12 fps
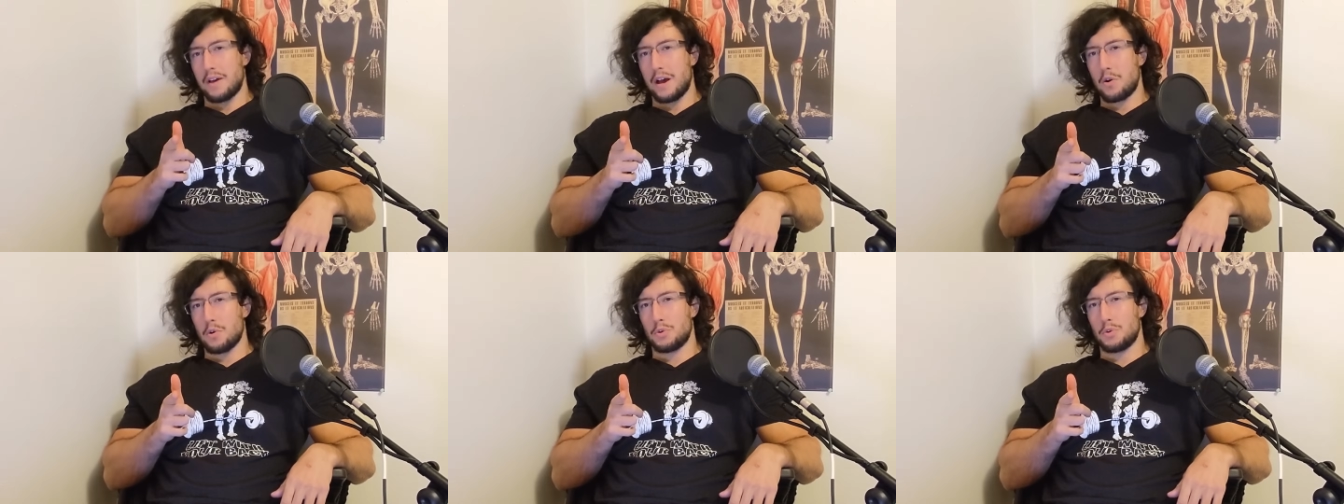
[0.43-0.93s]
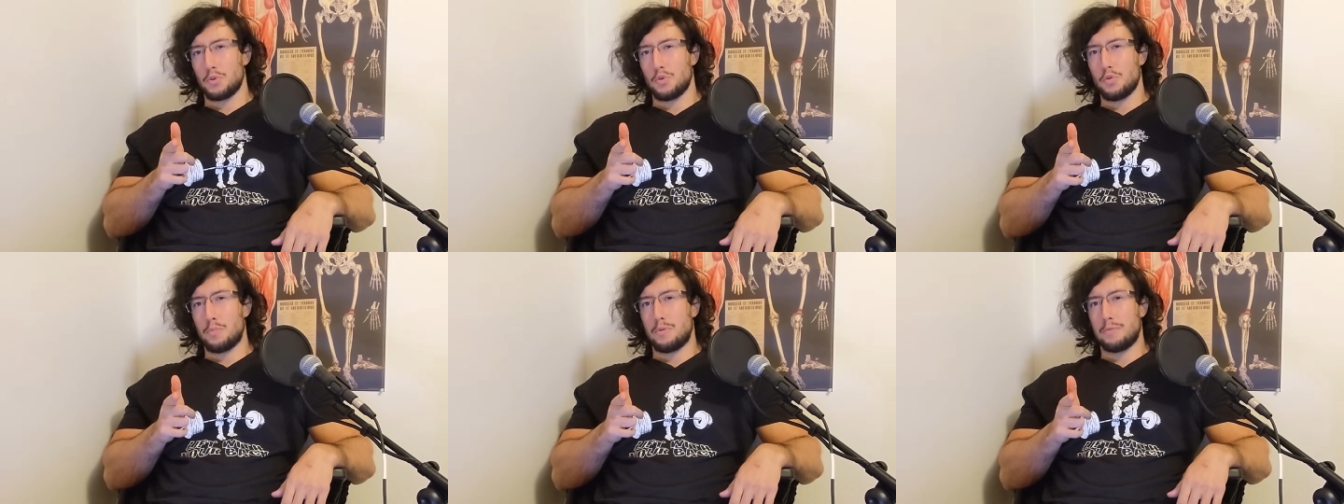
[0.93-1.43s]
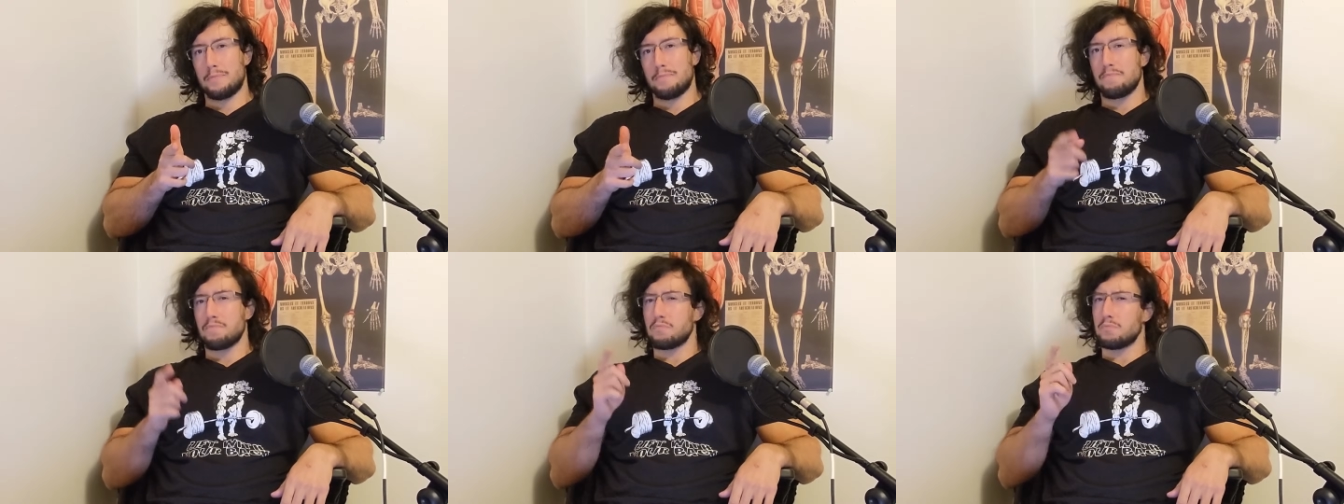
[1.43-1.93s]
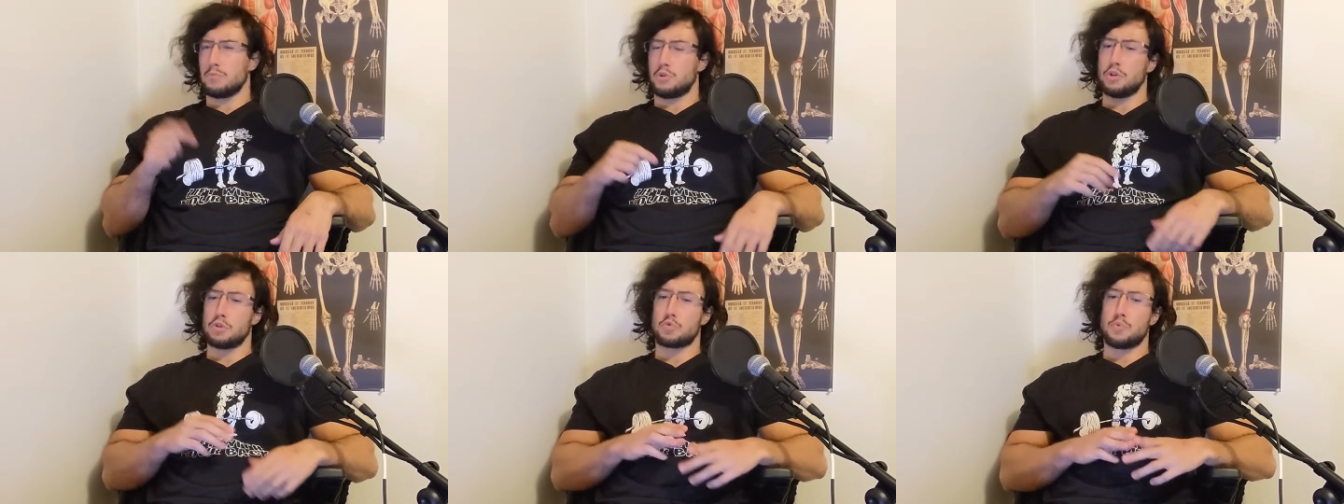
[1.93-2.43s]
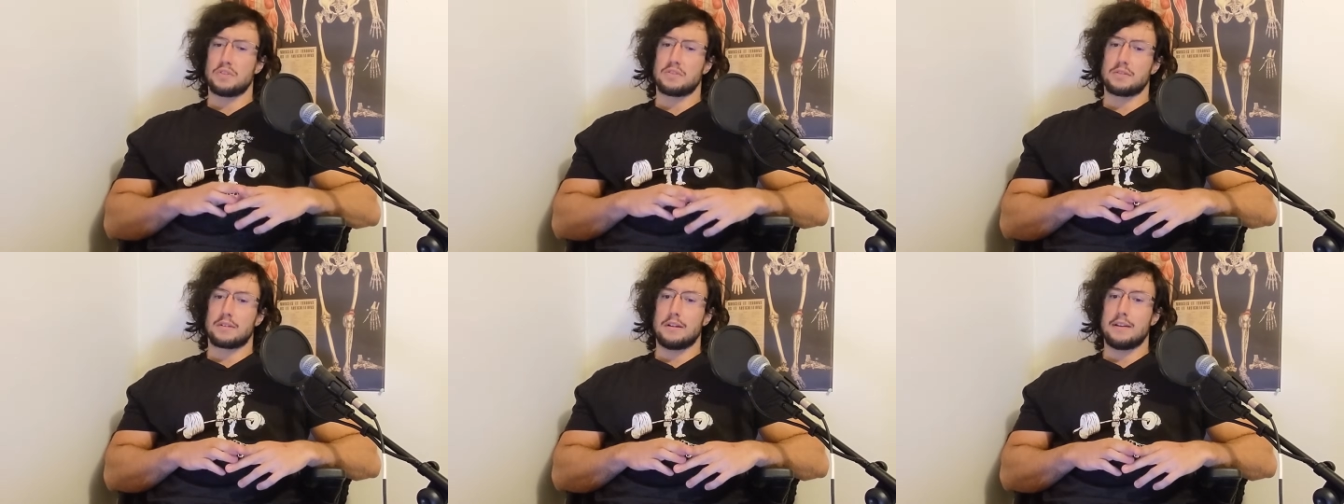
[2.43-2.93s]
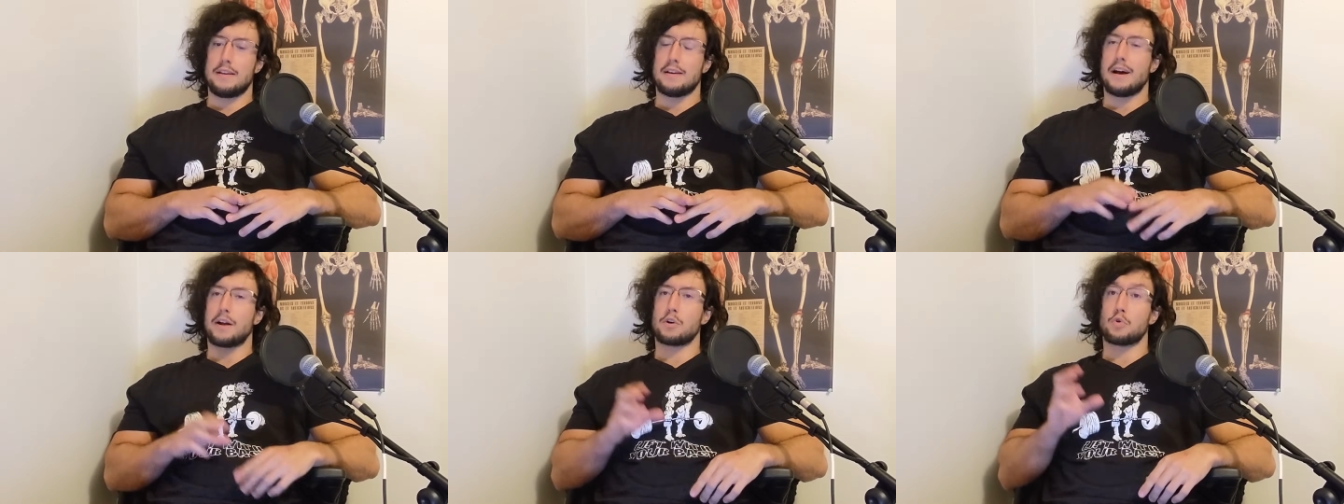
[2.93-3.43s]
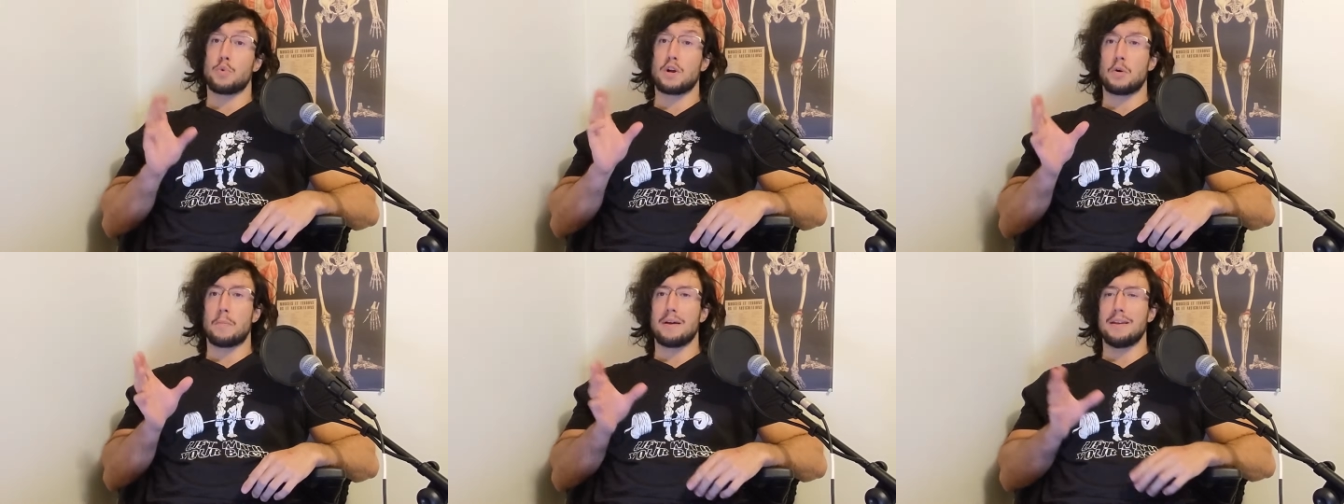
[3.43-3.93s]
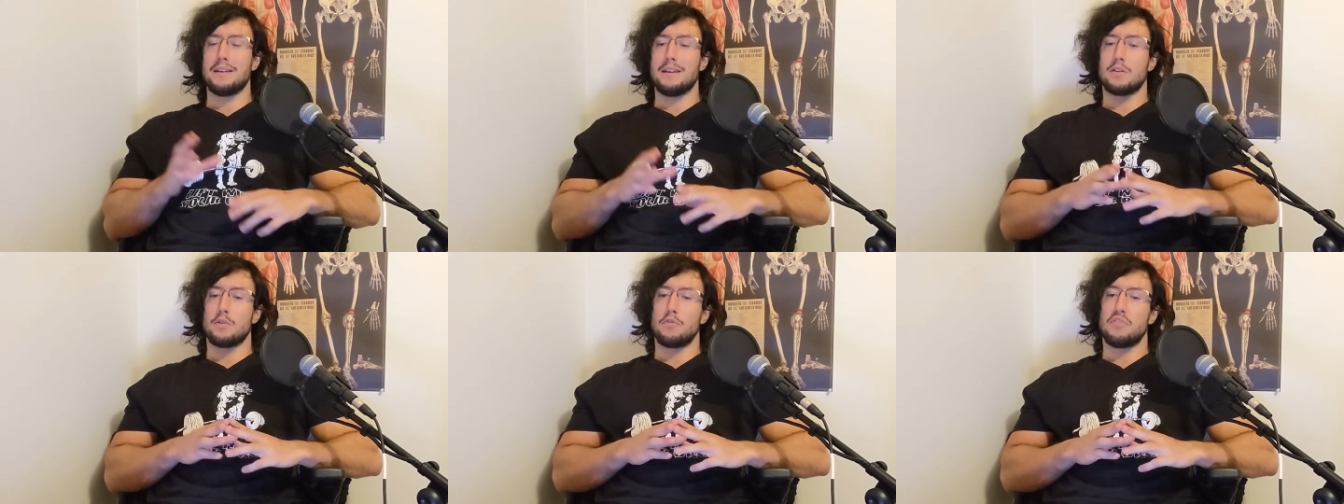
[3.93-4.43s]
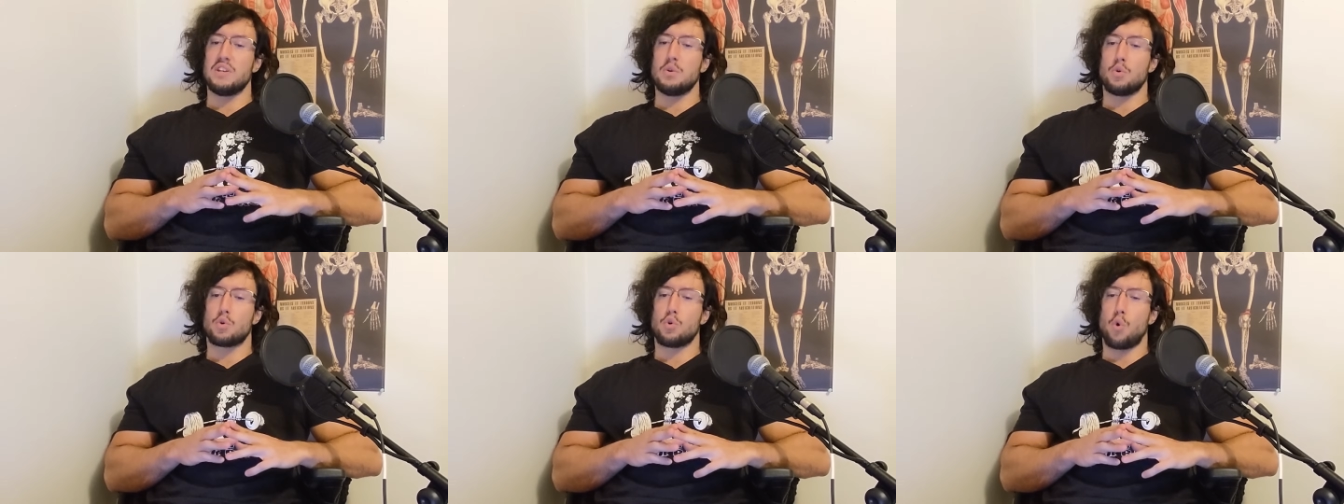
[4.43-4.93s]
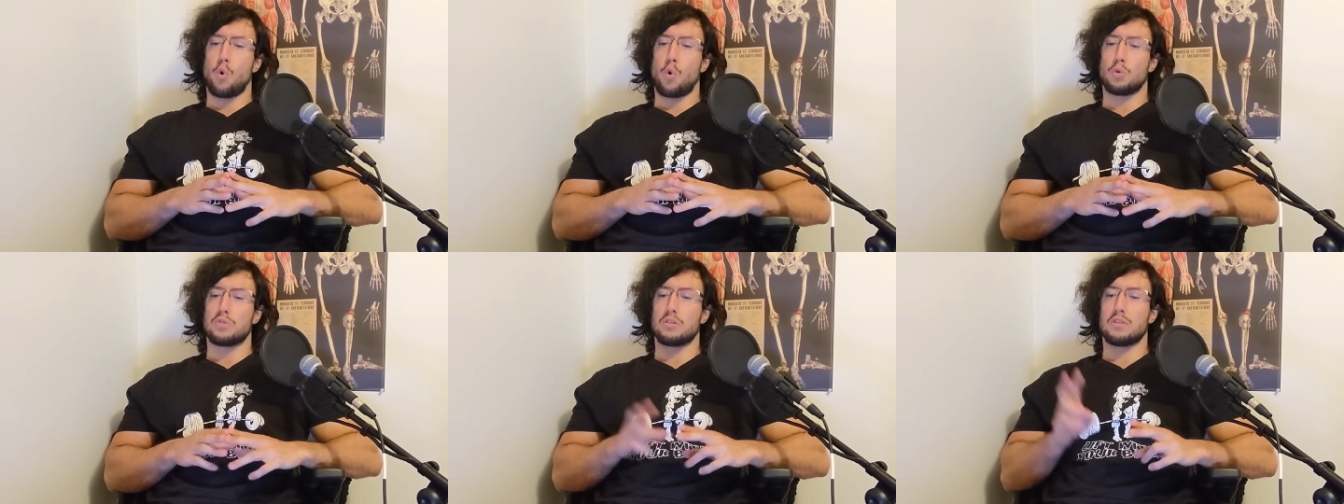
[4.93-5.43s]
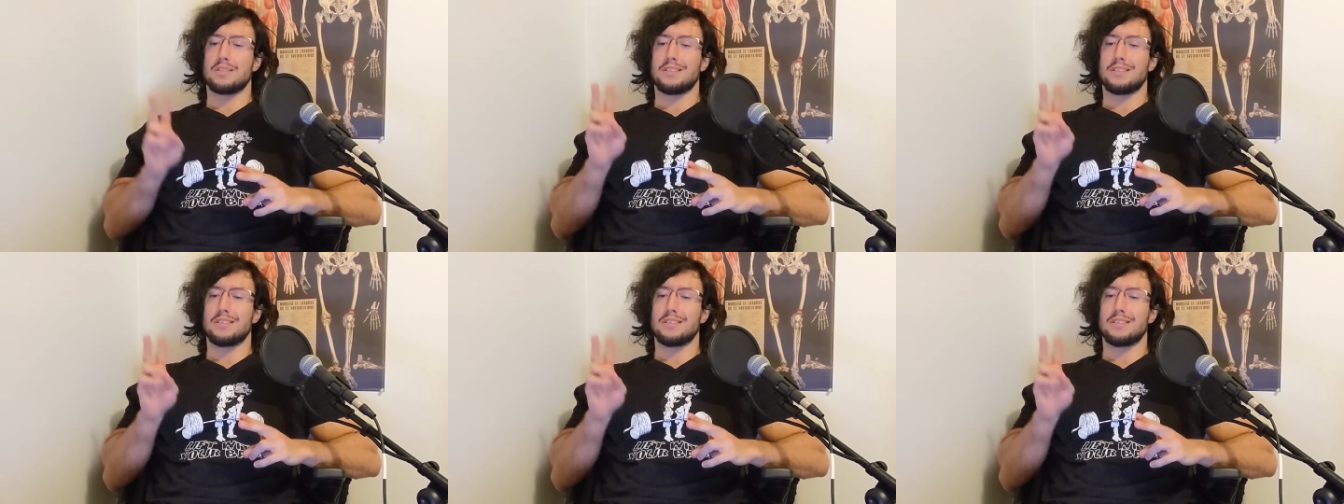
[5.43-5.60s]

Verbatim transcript: Hello YouTube! Just recently I got recommended a video called